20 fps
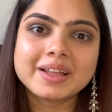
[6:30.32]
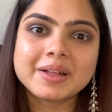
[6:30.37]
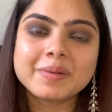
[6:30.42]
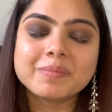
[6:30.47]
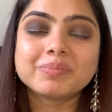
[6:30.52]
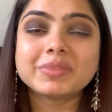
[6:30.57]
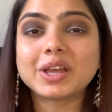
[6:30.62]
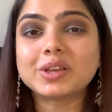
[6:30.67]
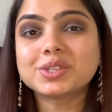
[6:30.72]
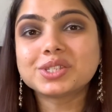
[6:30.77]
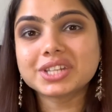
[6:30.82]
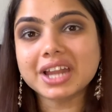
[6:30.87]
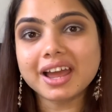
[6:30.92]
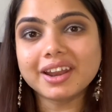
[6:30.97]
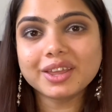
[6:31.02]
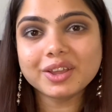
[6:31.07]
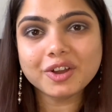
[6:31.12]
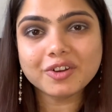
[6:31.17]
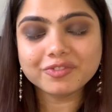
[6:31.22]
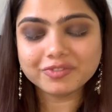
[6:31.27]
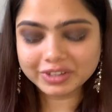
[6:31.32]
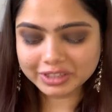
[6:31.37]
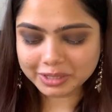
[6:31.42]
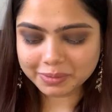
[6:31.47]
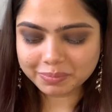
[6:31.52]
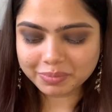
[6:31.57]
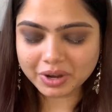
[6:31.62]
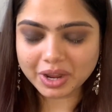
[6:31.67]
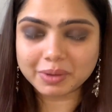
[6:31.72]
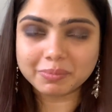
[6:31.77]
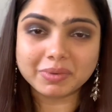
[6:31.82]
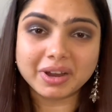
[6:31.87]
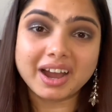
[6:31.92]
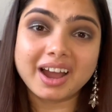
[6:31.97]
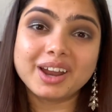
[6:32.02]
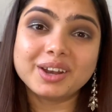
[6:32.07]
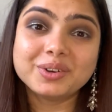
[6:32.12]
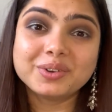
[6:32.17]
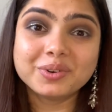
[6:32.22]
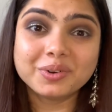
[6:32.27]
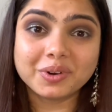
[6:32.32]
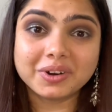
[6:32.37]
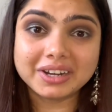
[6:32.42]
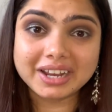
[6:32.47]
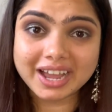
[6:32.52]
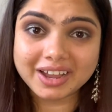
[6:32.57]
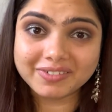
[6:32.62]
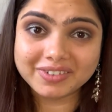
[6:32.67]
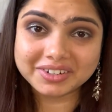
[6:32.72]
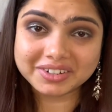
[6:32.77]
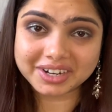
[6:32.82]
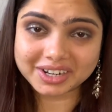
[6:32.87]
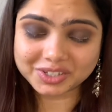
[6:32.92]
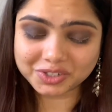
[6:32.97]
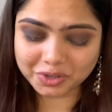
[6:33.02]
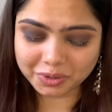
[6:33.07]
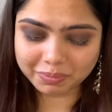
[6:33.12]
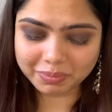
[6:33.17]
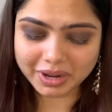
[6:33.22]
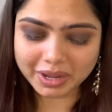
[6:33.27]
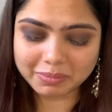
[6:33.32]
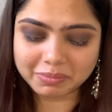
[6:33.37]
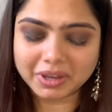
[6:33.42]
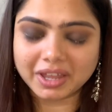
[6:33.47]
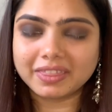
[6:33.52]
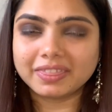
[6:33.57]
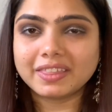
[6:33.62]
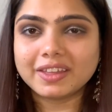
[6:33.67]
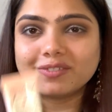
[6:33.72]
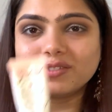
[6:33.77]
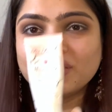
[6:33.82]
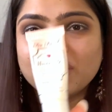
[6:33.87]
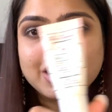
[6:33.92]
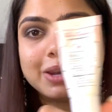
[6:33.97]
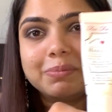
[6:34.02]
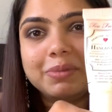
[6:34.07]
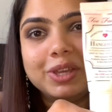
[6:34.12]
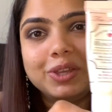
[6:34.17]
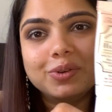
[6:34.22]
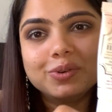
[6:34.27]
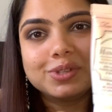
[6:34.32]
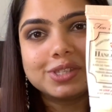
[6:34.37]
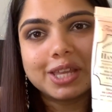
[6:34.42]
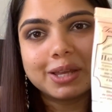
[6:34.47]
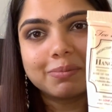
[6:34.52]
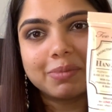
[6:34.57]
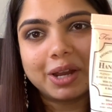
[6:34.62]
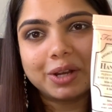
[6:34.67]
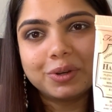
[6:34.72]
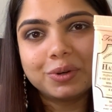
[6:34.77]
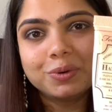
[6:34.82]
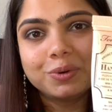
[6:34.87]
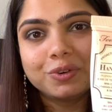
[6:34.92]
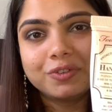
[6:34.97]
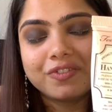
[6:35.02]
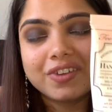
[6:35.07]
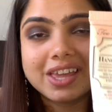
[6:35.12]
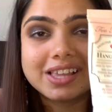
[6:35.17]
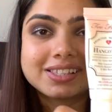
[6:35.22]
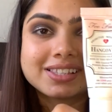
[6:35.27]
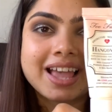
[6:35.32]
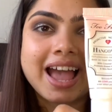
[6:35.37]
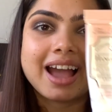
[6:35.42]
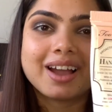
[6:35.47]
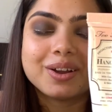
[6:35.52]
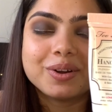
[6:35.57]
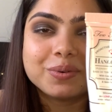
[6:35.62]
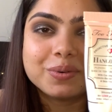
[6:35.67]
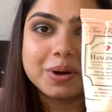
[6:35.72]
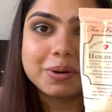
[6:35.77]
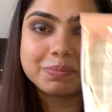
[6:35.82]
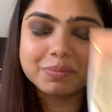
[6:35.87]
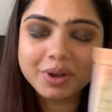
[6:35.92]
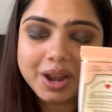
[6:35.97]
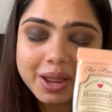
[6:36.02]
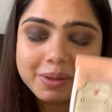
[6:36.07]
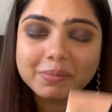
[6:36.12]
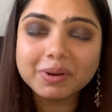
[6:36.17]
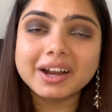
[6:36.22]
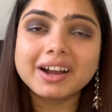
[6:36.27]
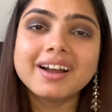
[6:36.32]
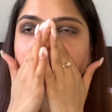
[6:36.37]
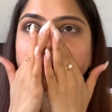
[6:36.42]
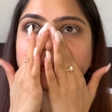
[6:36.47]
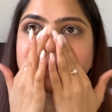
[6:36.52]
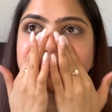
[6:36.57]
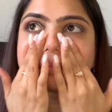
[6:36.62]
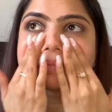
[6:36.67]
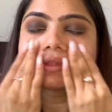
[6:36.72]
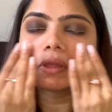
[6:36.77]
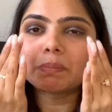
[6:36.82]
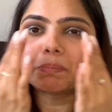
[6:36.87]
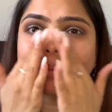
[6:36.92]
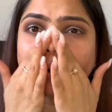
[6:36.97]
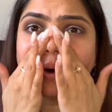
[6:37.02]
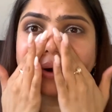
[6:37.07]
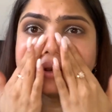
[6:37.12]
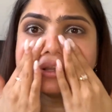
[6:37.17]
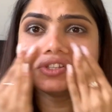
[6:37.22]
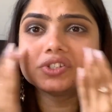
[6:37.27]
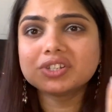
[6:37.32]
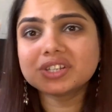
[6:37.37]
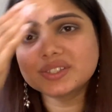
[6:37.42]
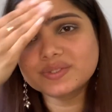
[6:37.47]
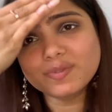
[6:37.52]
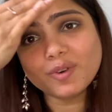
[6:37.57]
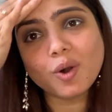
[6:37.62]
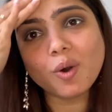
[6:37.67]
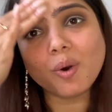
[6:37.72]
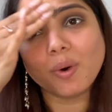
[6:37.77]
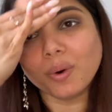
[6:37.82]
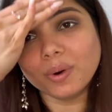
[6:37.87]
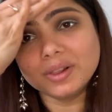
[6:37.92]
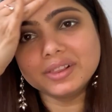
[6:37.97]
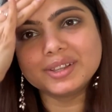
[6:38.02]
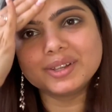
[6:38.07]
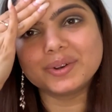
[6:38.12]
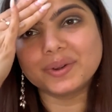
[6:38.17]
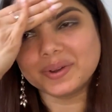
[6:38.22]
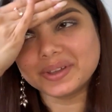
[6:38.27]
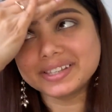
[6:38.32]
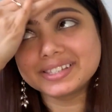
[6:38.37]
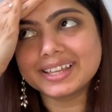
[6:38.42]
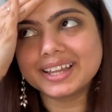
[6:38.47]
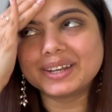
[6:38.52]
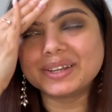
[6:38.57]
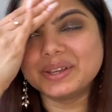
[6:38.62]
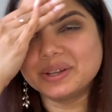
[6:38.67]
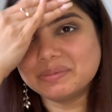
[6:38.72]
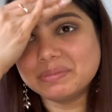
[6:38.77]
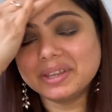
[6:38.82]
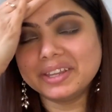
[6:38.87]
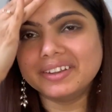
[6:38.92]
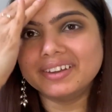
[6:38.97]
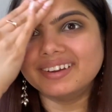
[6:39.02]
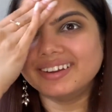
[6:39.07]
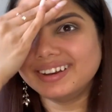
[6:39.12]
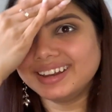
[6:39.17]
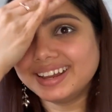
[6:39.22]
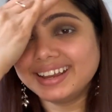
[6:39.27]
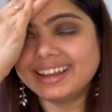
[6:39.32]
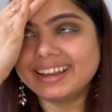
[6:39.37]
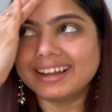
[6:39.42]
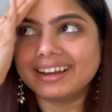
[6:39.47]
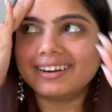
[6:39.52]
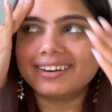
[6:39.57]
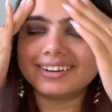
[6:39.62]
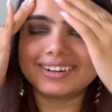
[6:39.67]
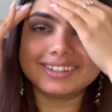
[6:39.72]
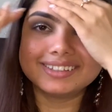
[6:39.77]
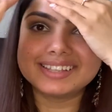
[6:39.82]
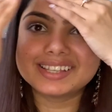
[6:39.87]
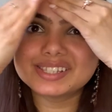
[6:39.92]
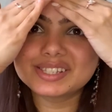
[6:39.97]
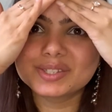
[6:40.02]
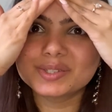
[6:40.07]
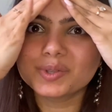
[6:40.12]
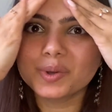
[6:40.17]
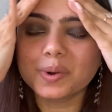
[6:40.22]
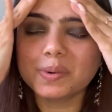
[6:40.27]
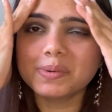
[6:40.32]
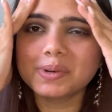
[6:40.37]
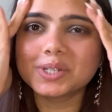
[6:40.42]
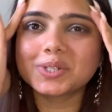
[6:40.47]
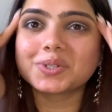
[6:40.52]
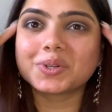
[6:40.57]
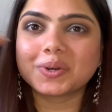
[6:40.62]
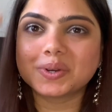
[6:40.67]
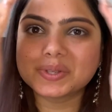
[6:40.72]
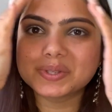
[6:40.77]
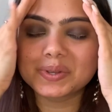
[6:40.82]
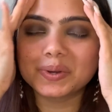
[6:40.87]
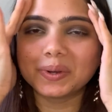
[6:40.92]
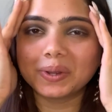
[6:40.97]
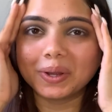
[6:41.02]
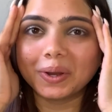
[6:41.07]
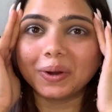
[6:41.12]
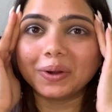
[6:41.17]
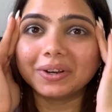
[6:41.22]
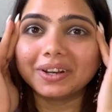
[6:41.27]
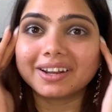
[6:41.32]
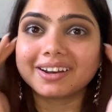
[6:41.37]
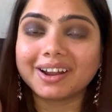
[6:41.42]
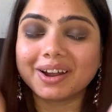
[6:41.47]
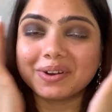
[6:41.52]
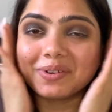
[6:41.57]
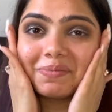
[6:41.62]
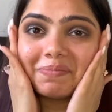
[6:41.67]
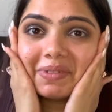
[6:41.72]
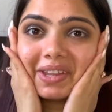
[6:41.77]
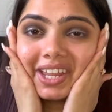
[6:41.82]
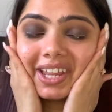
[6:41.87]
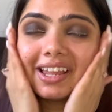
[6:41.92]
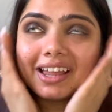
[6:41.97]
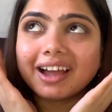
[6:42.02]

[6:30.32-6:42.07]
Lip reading: Now starting off with the primer, I do not have a drugstore primer and therefore I'll be using my Too Faced Hangover Primer. Apologies for all the noise that you'll be hearing. There's so much noise going on around me.